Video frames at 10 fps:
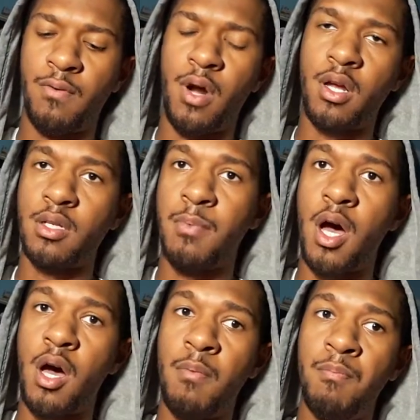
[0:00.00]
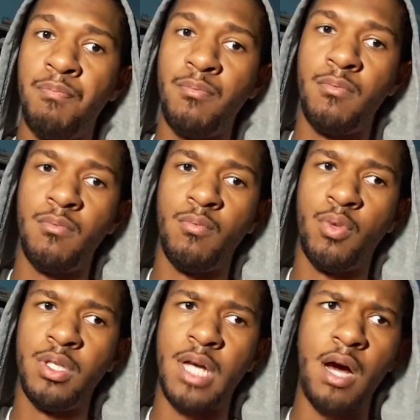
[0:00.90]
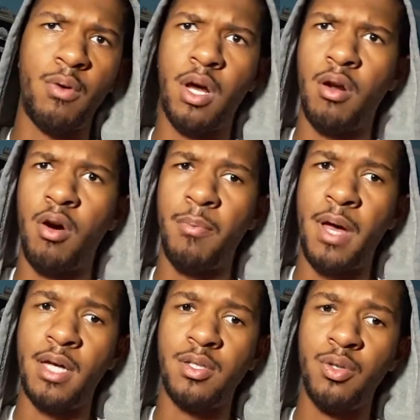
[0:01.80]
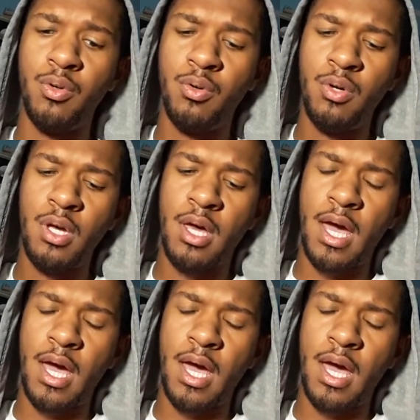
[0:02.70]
Veronica's mom was out without a hall pass too.